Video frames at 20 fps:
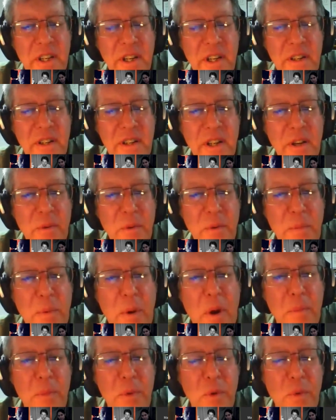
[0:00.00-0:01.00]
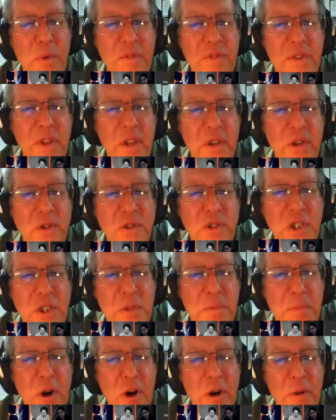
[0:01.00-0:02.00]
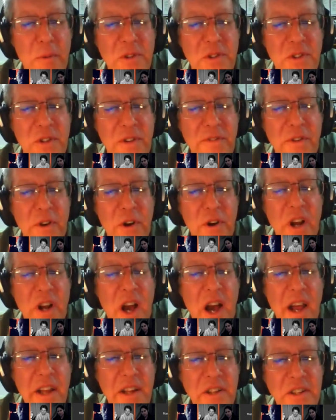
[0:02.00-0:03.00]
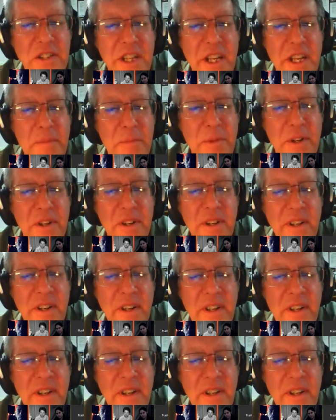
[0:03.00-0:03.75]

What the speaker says: And we probably would have done those experiments in a very high containment,